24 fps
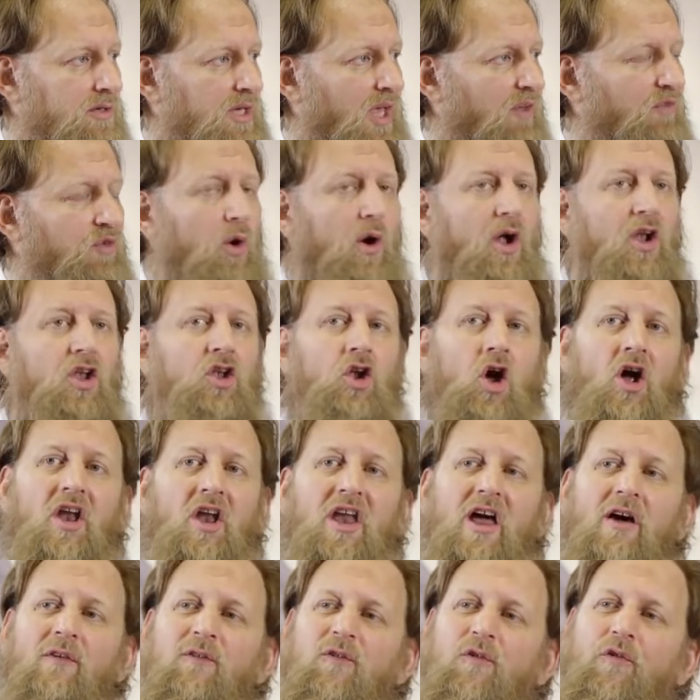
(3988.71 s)
If you are
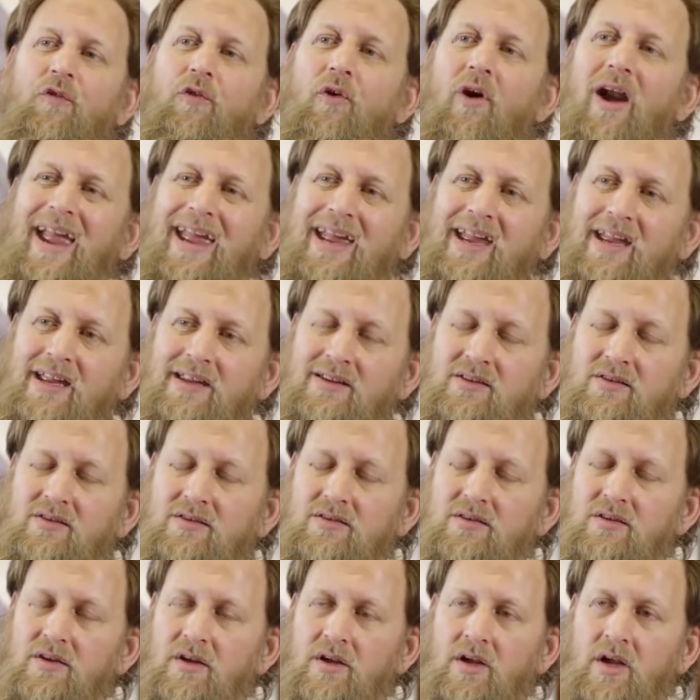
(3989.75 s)
not
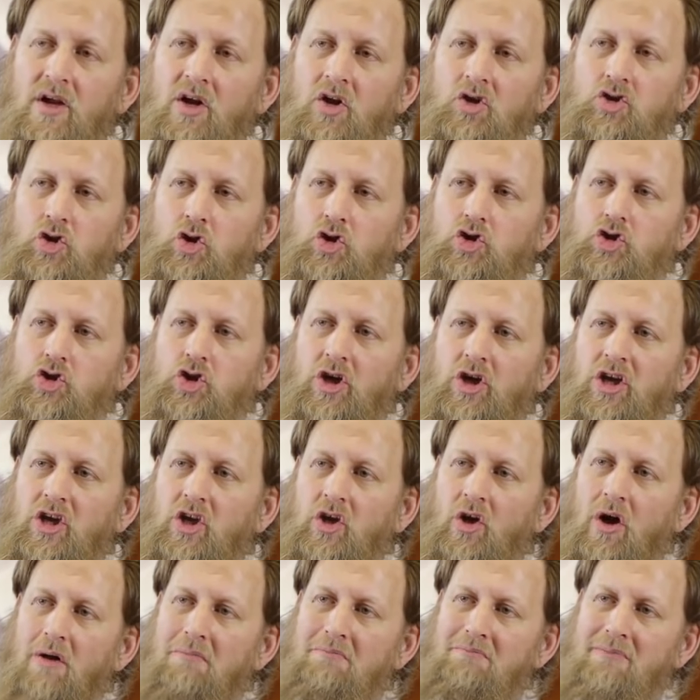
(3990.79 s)
afraid to treat
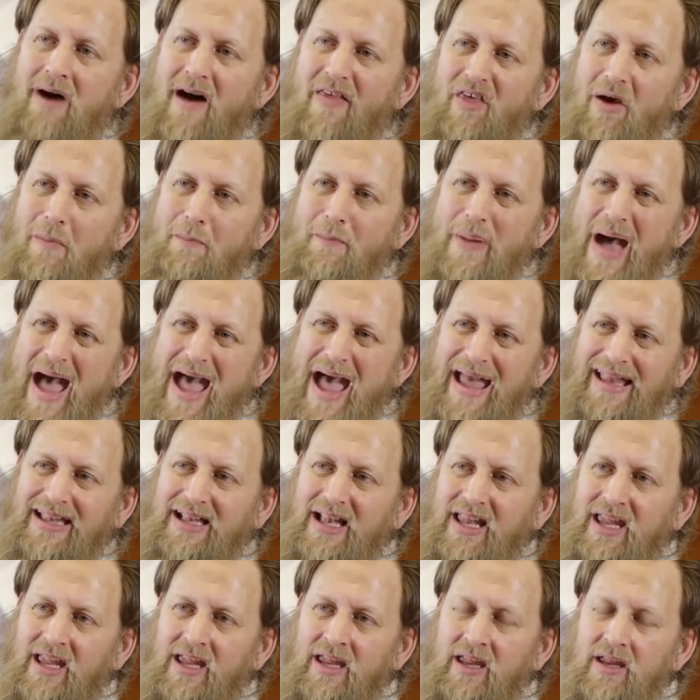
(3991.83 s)
your mother
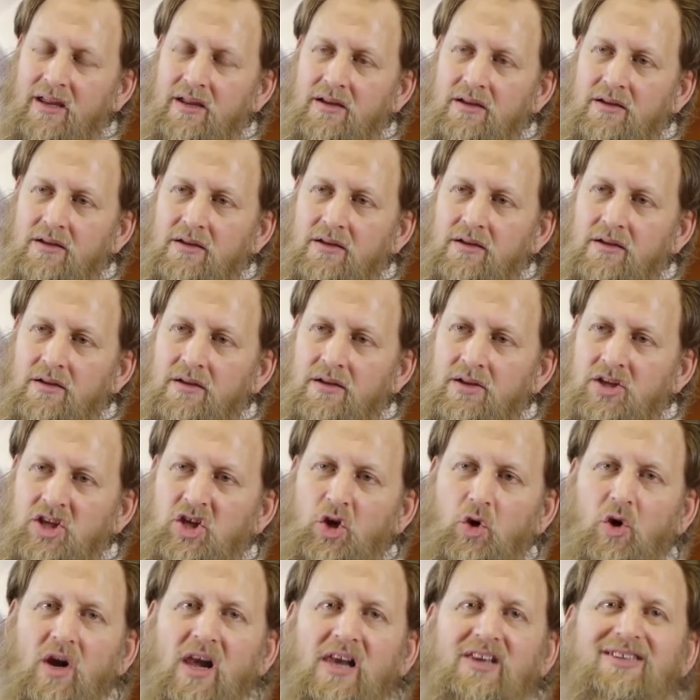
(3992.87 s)
badly,
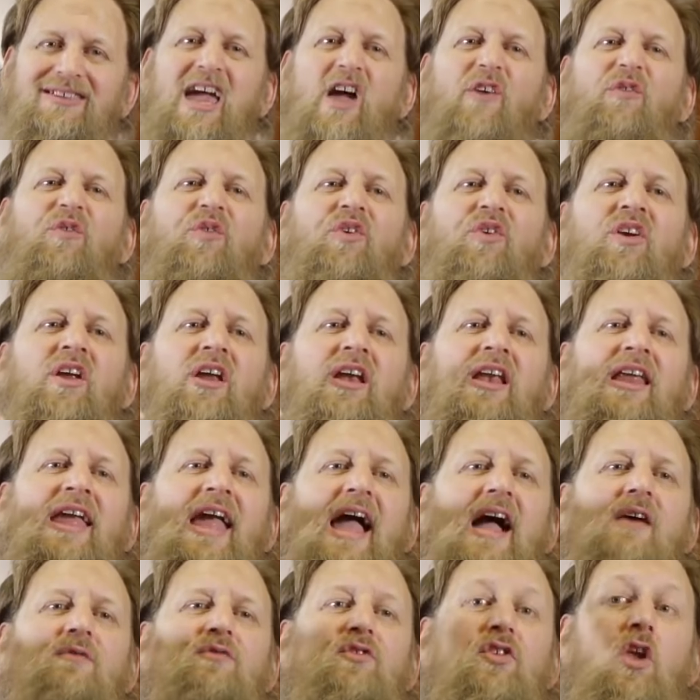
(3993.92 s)
you will definitely
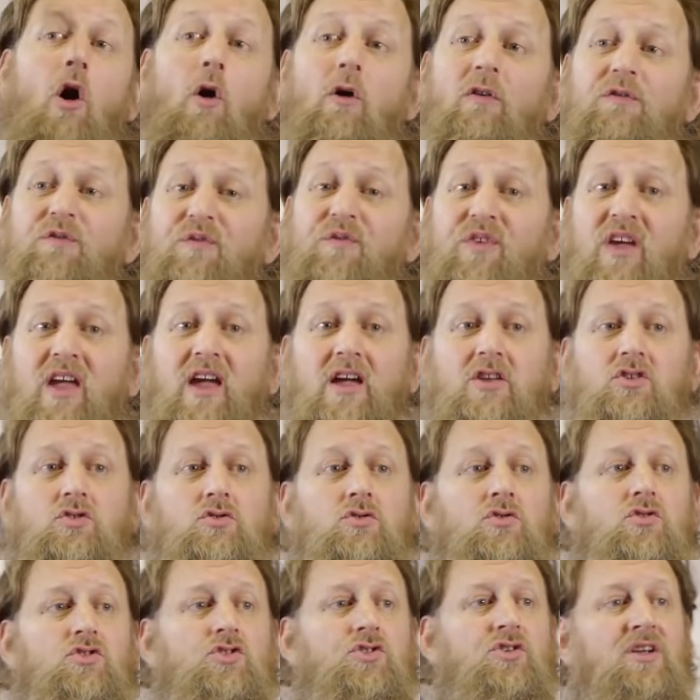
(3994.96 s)
have no fear
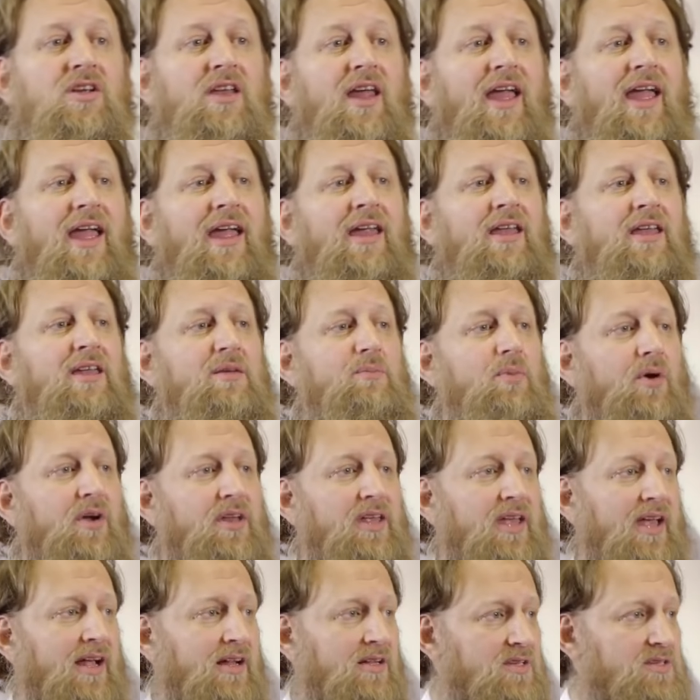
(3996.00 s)
to treat
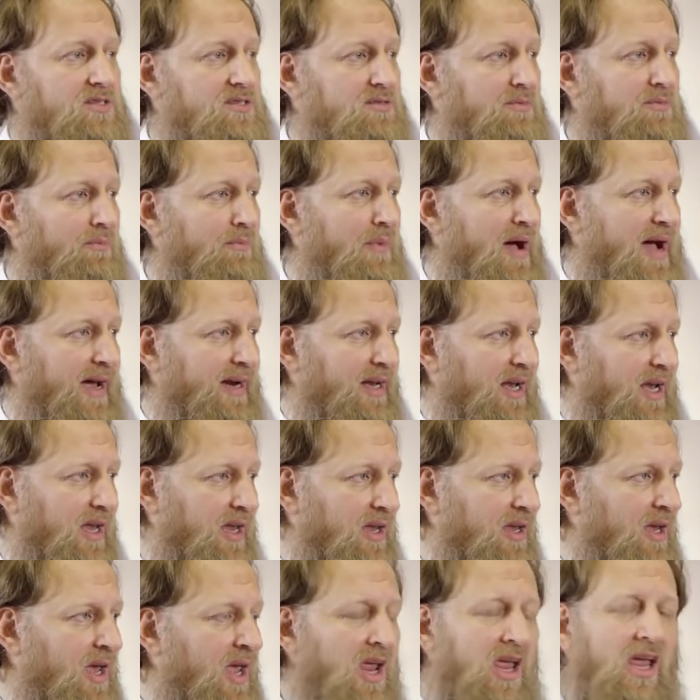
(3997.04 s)
anybody else badly.
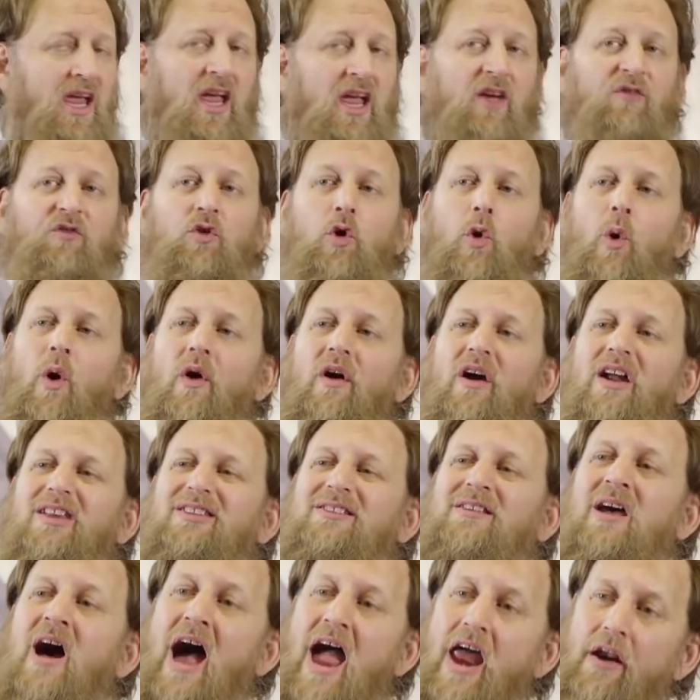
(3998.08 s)
If you are
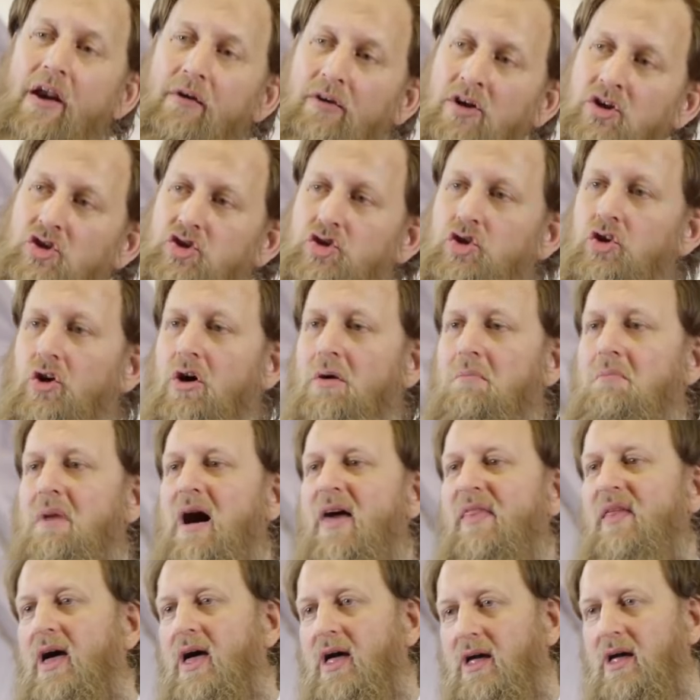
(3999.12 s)
a tyrant to your
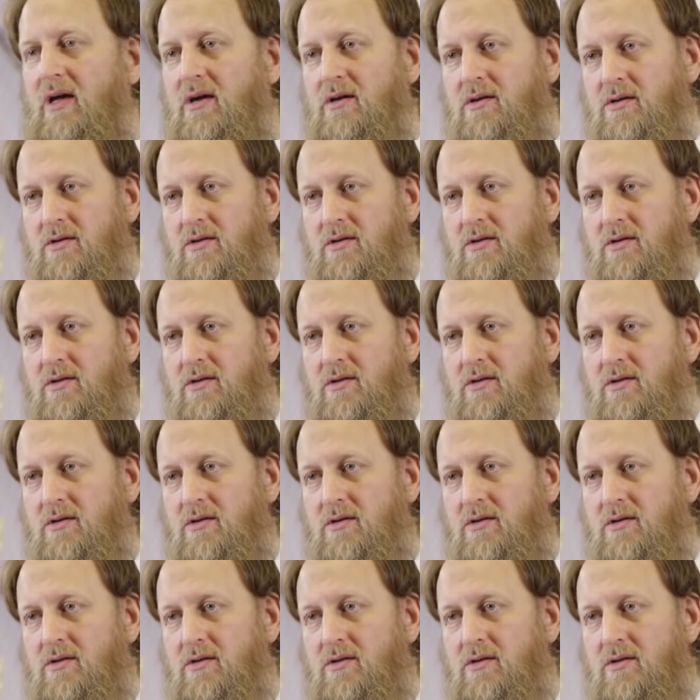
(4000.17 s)
mother,